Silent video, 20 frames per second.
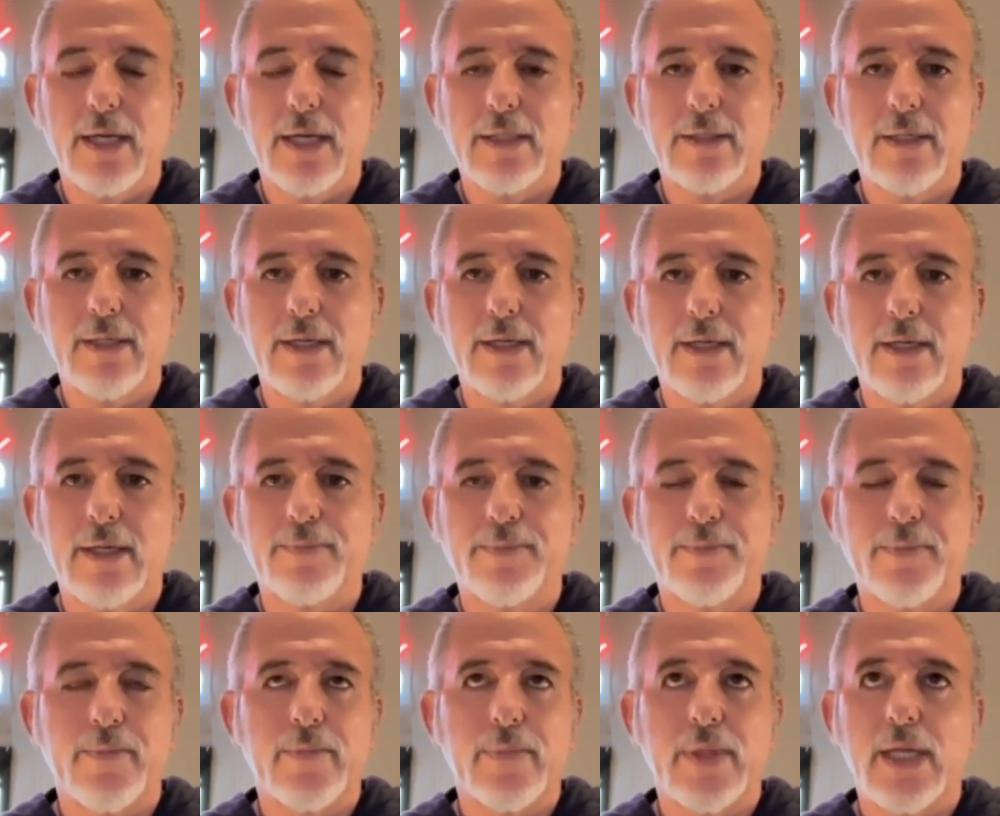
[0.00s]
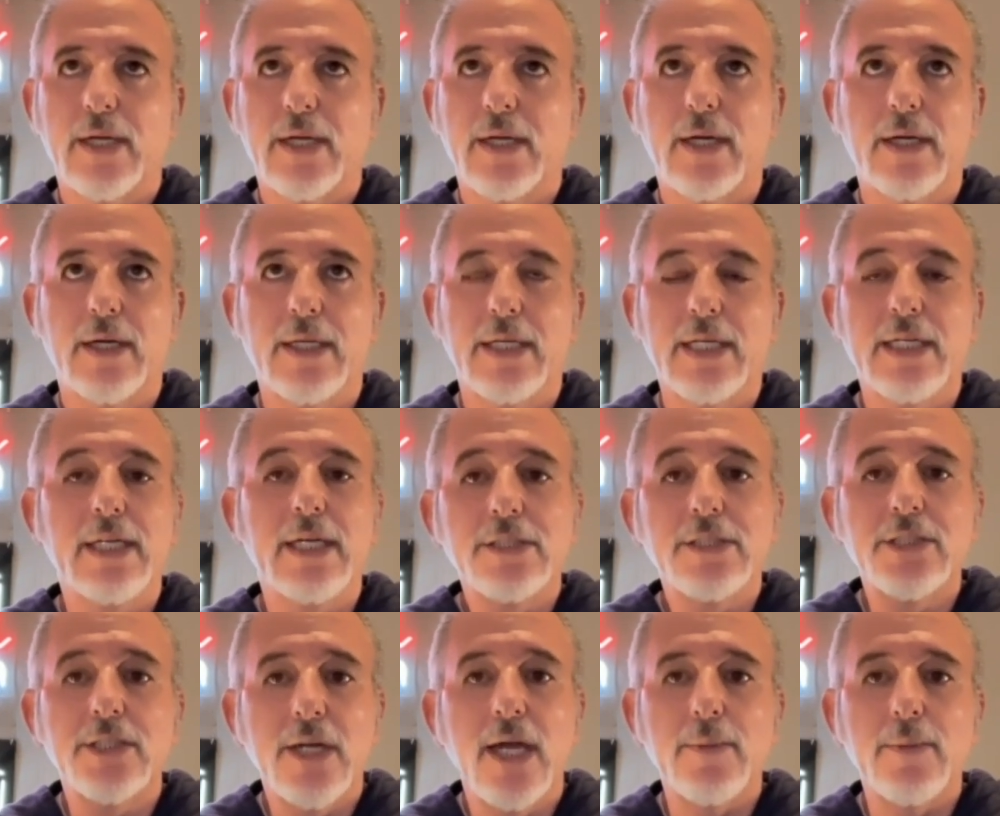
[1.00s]
And uh, uh, it,
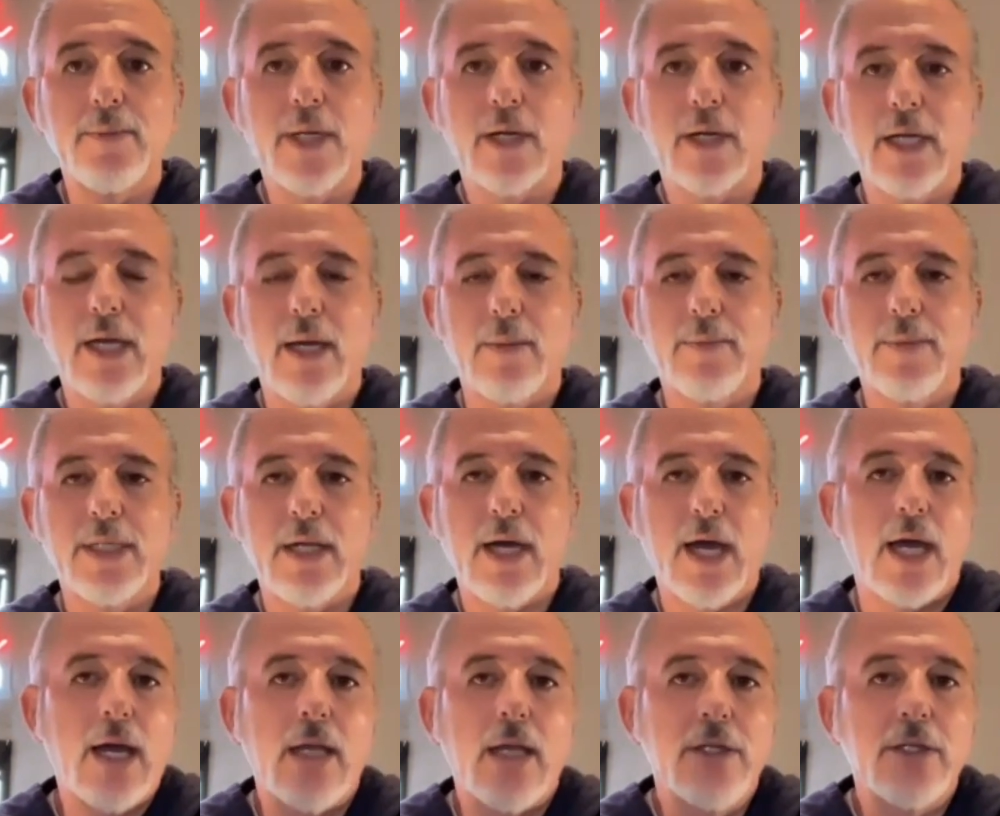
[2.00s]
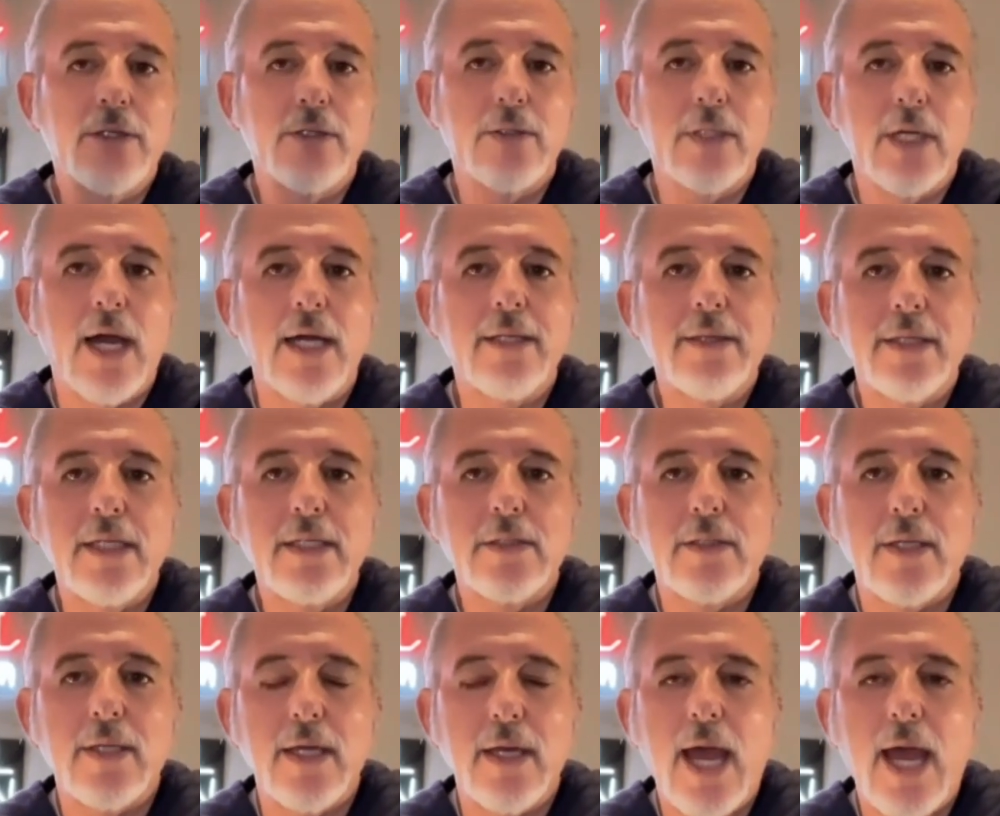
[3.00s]
it's a nightmare. I mean, I, I literally, I
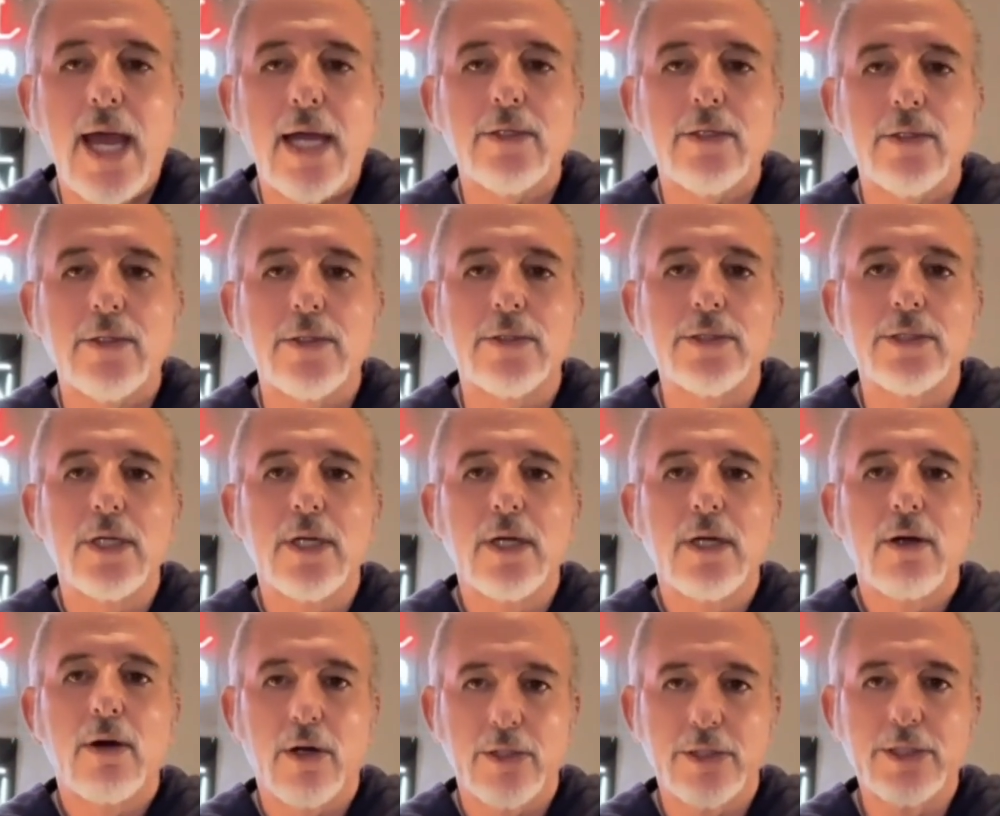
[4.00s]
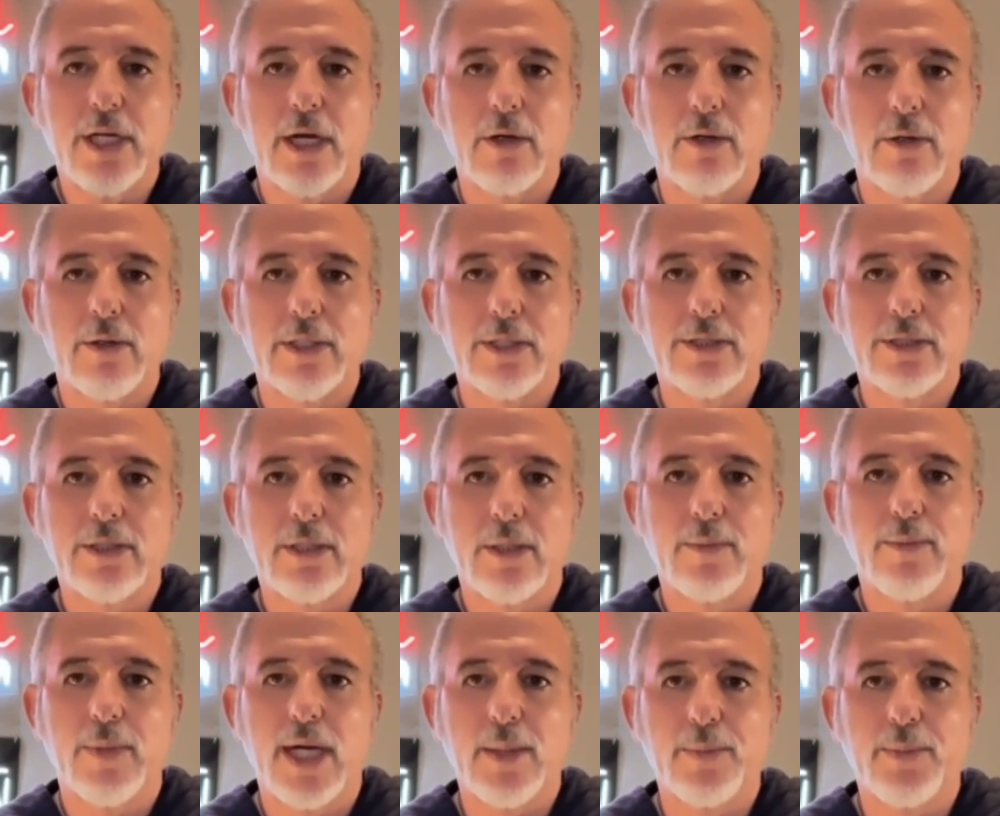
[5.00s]
think that hackers are
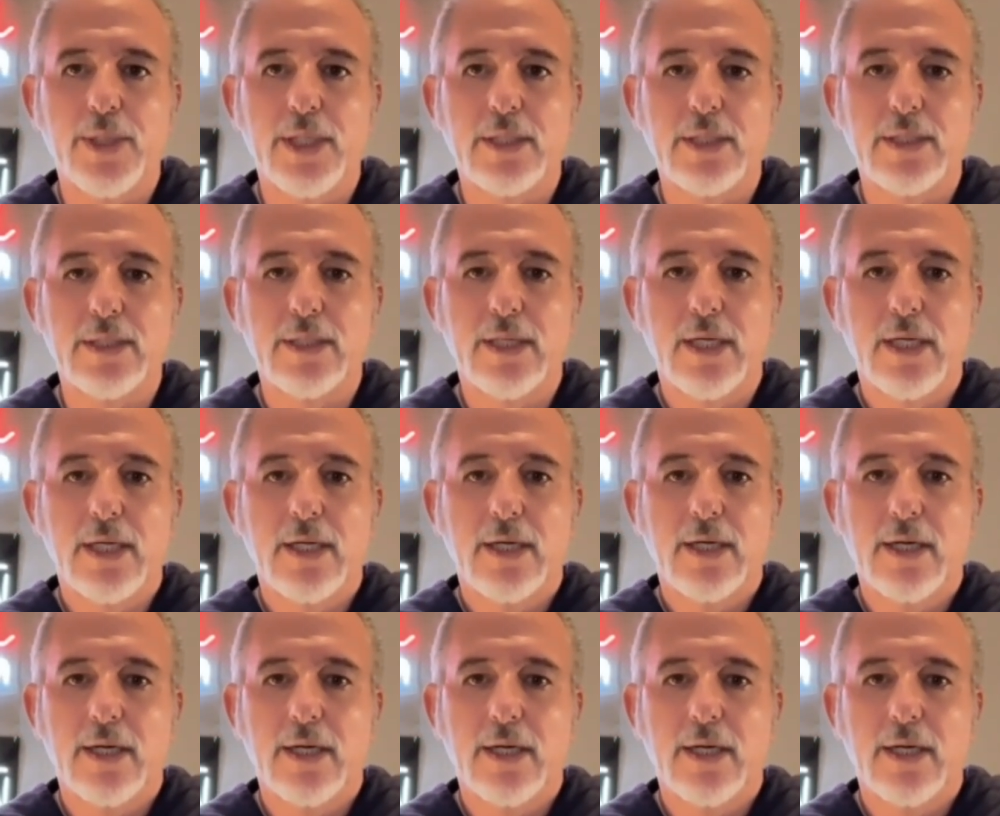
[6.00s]
terrorists, in my opinion.